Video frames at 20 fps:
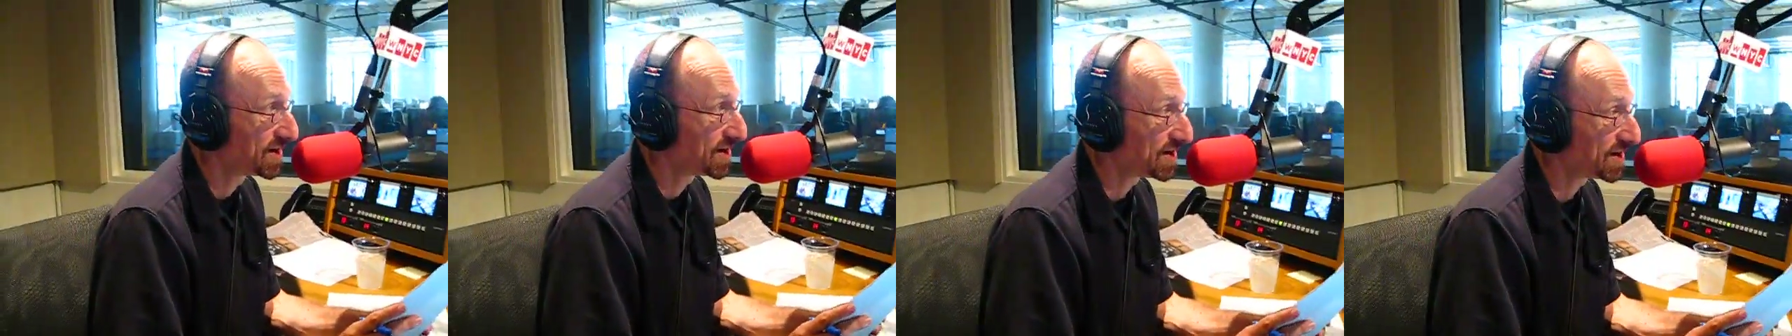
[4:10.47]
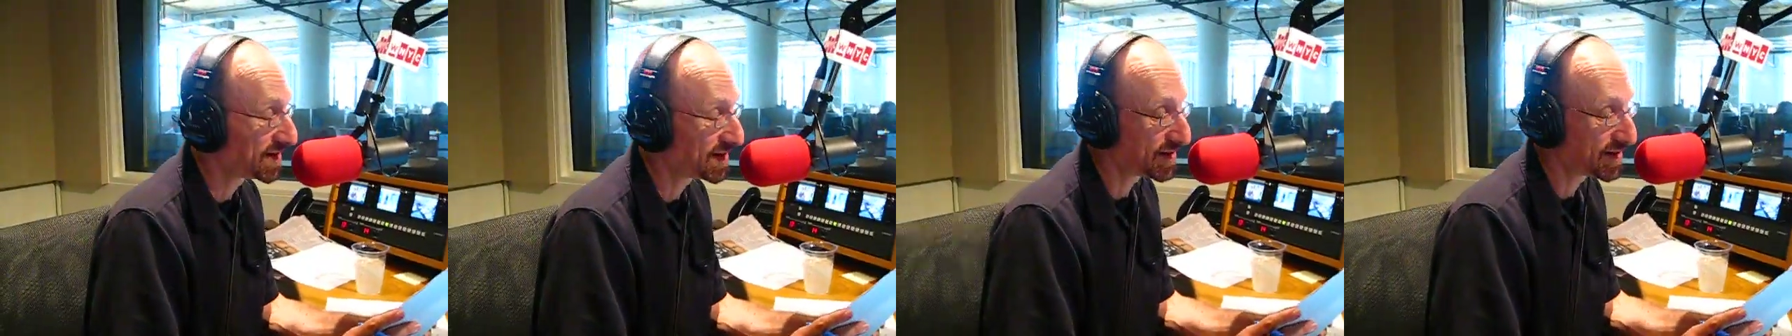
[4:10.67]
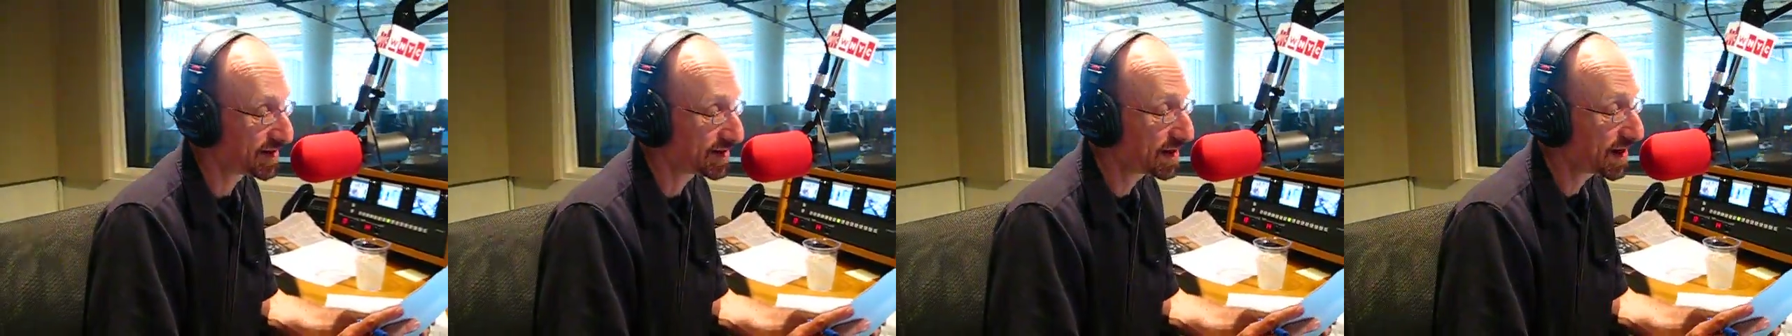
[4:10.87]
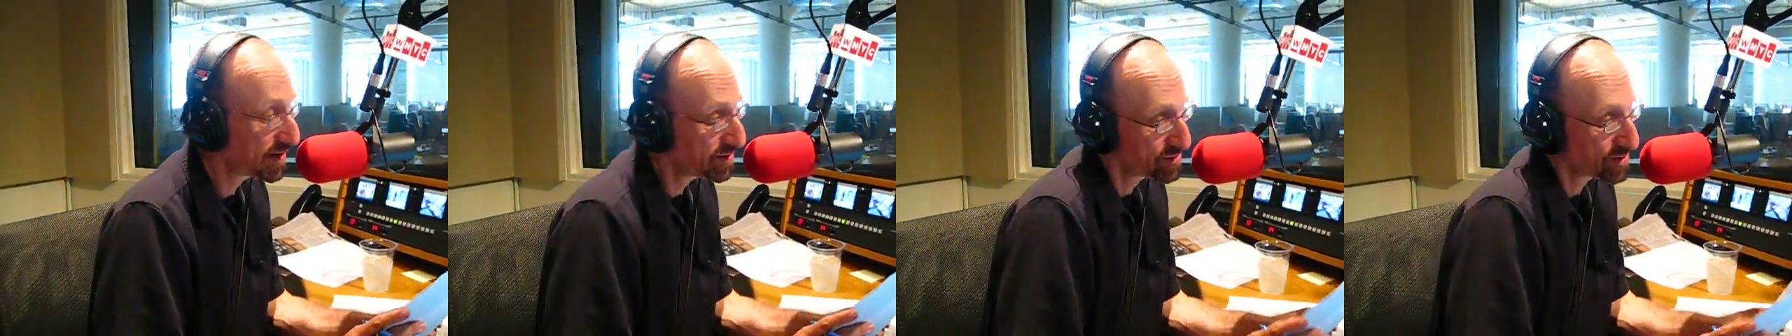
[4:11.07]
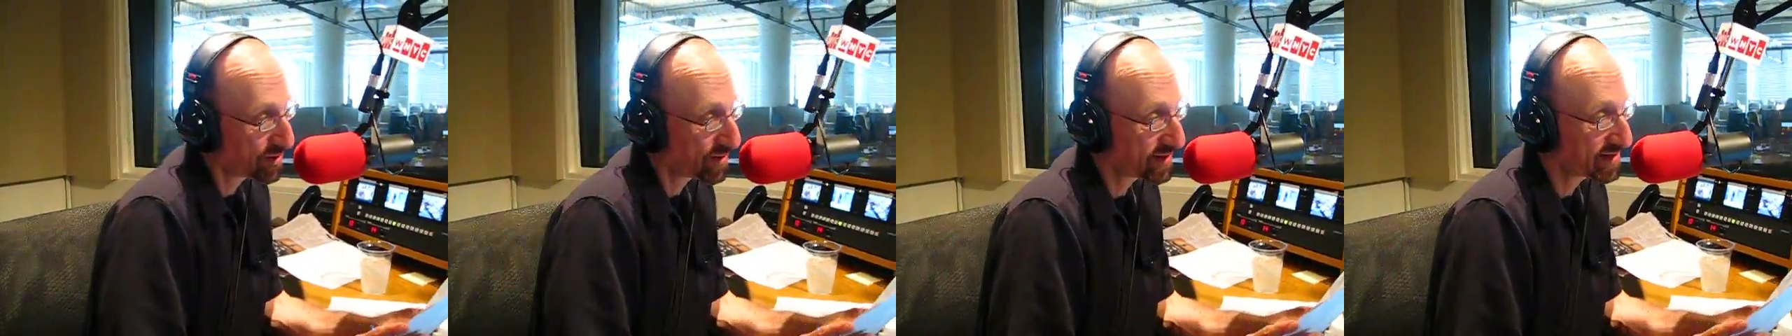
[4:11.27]
Uh, I
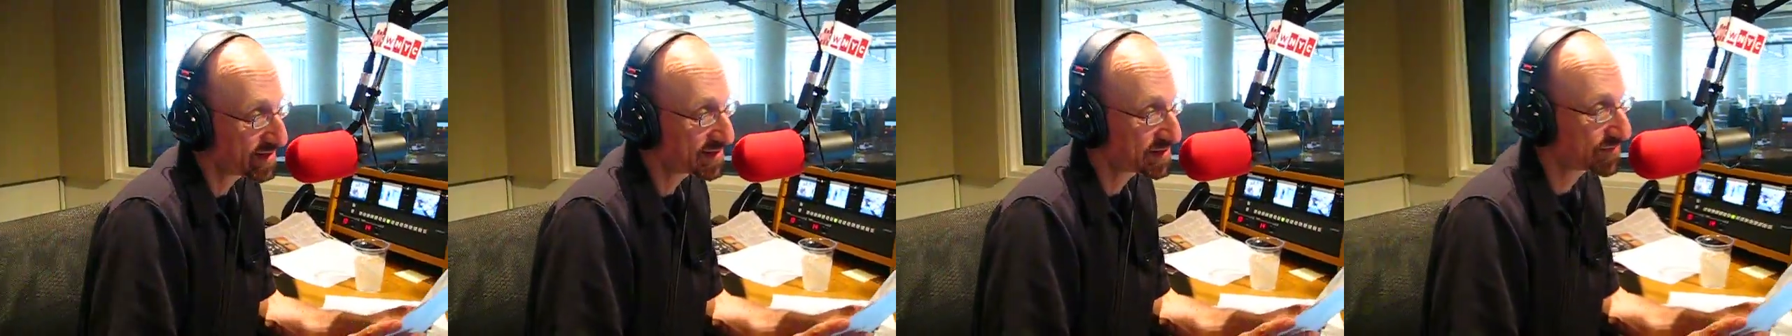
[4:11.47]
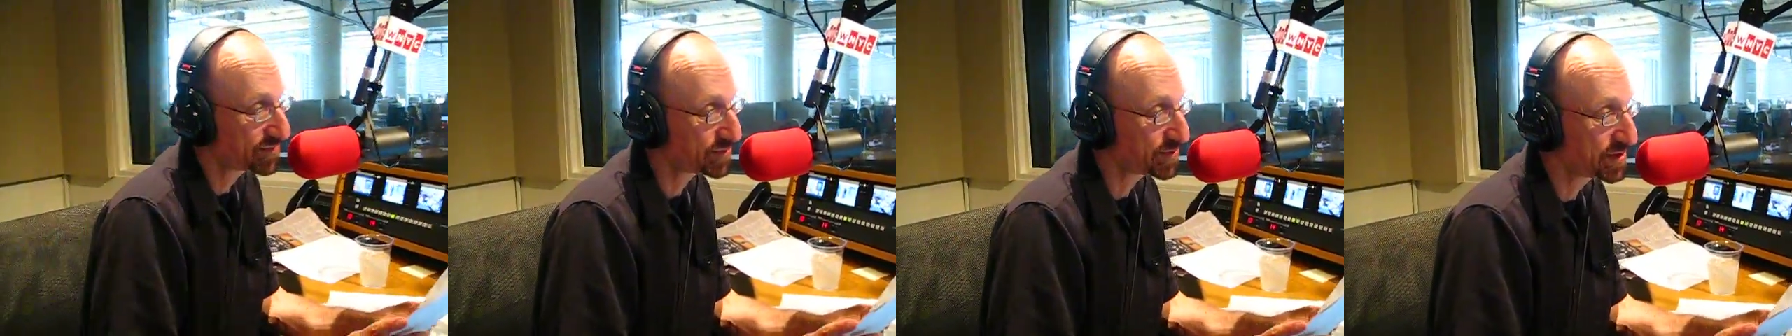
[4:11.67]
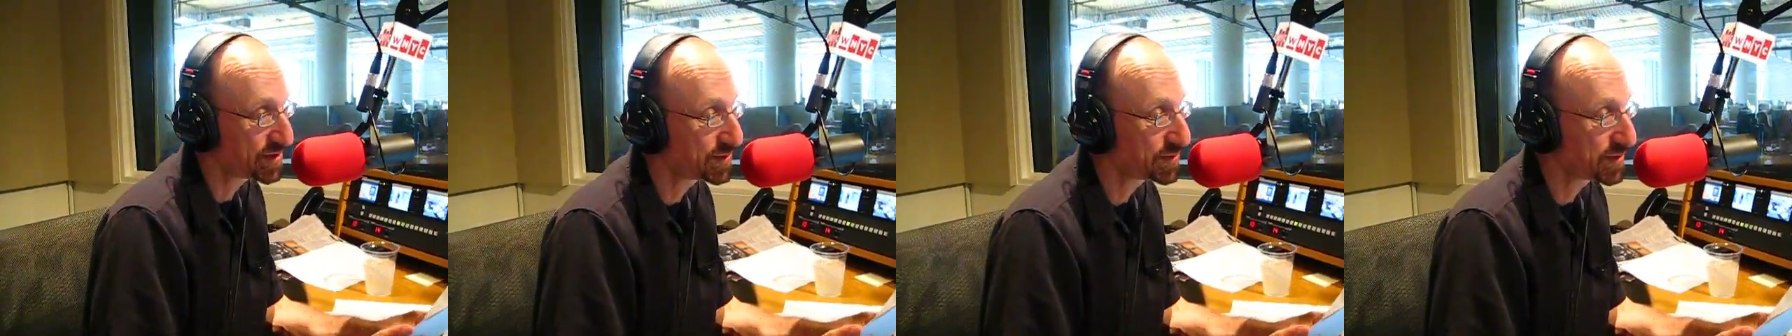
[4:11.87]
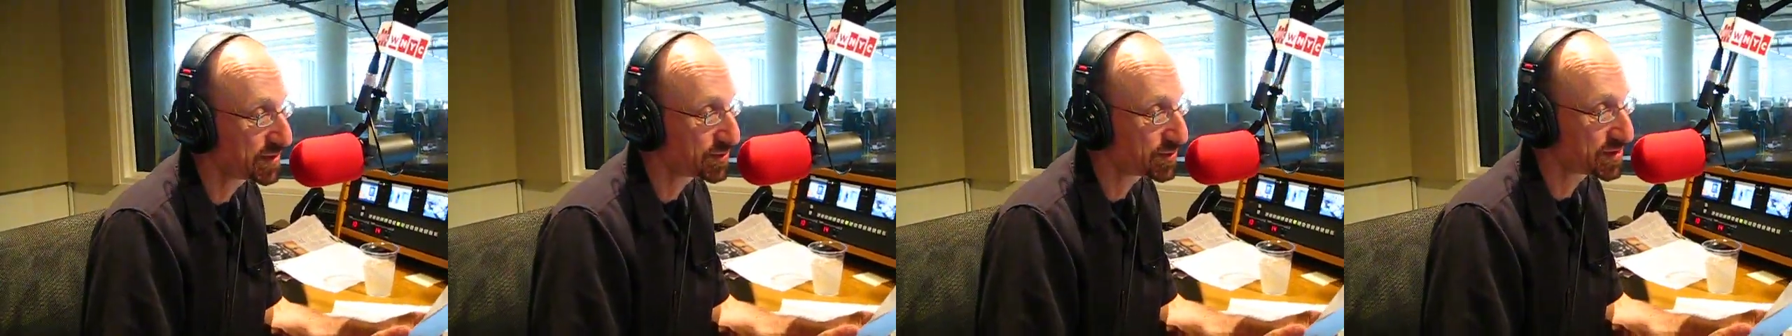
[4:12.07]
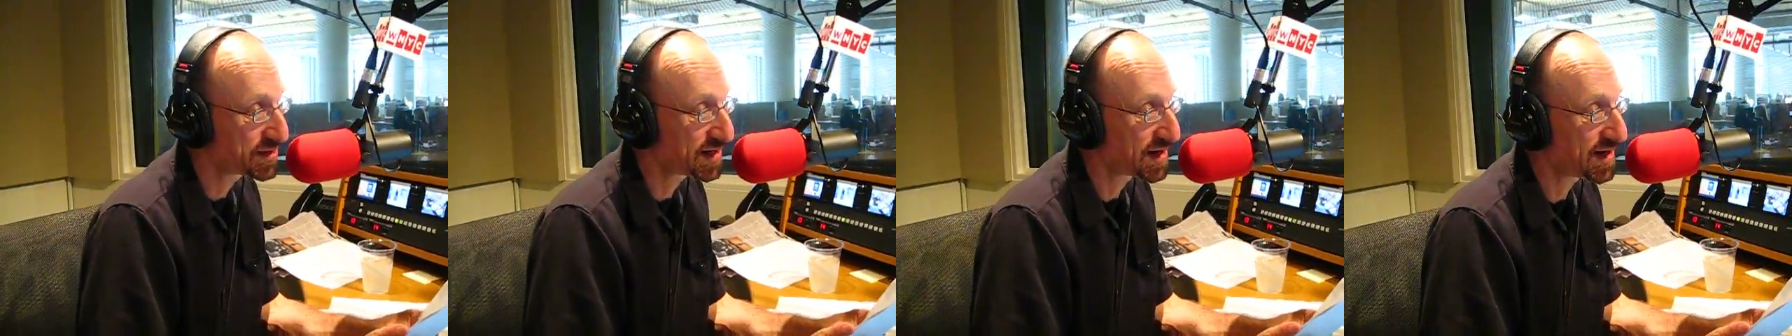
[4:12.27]
don't know. I guess if we knew we
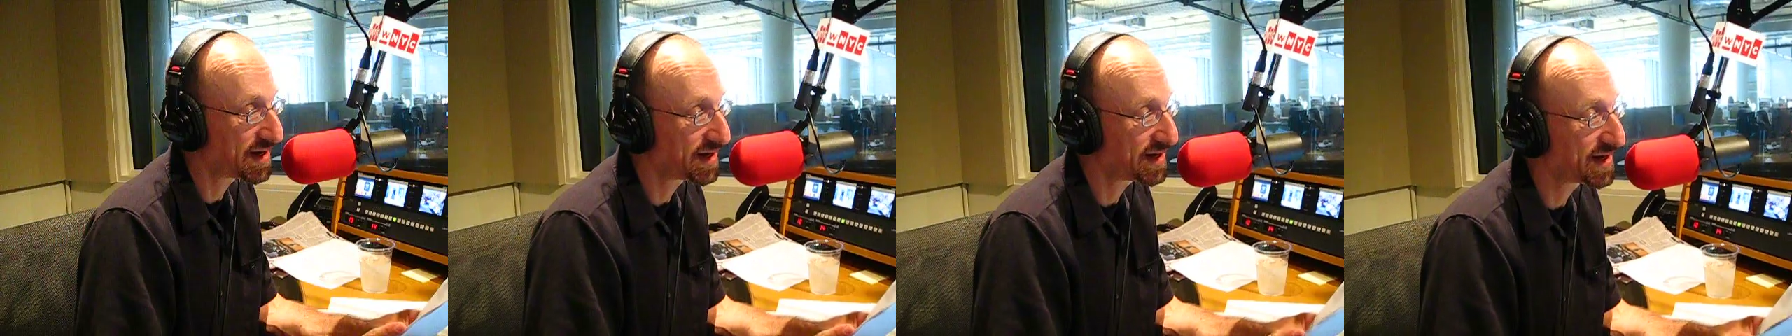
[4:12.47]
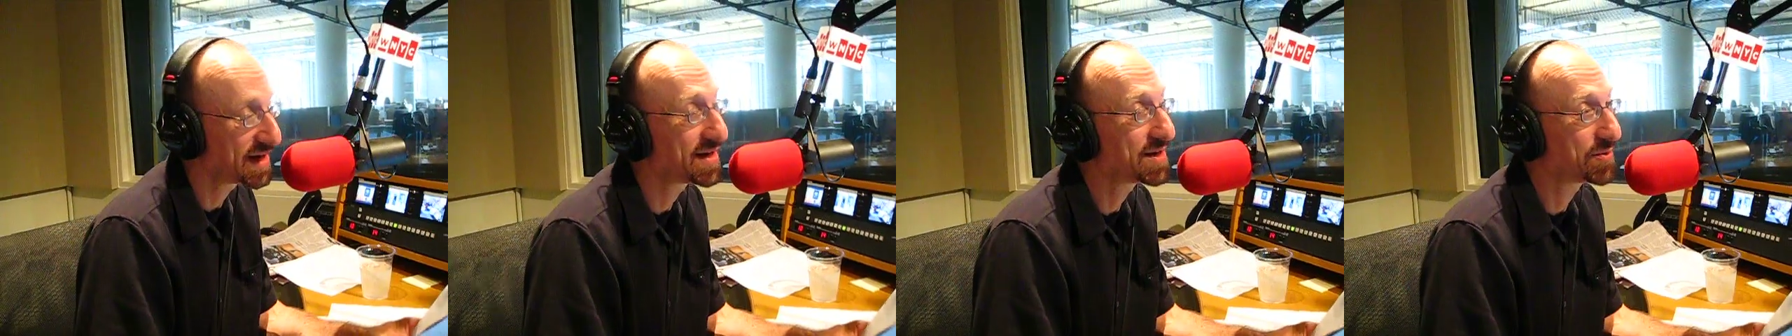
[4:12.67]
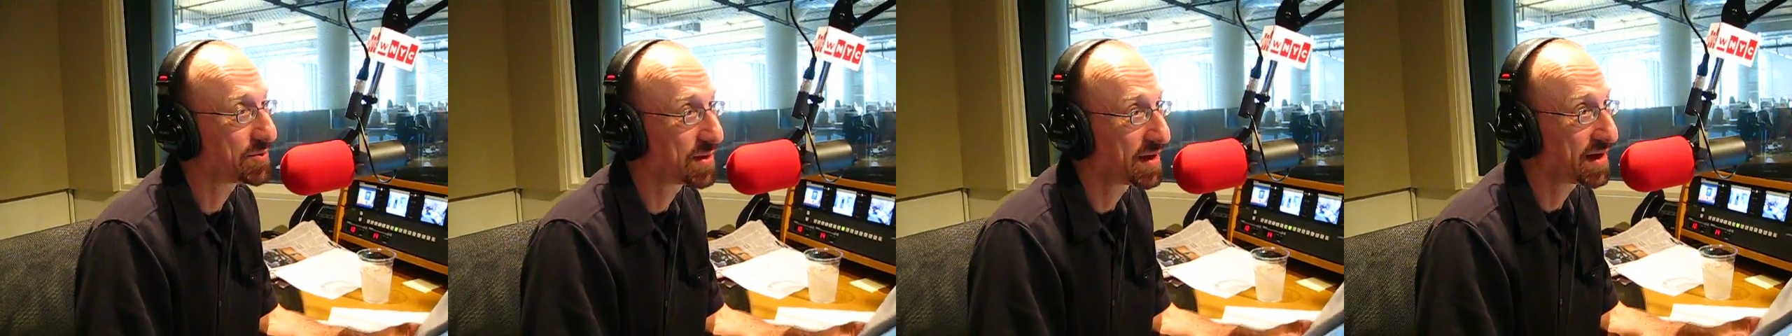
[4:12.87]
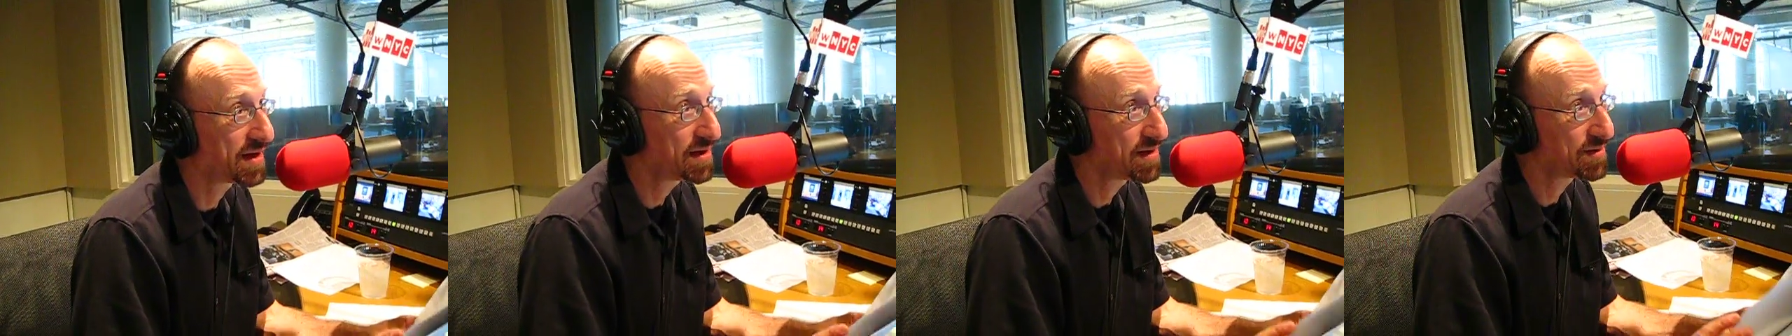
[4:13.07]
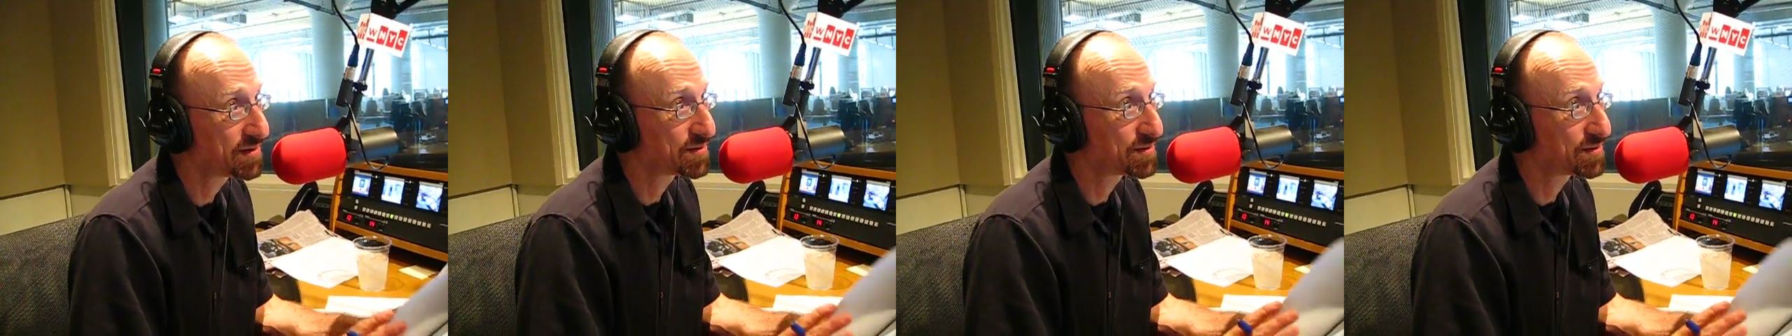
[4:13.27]
were dying anyway,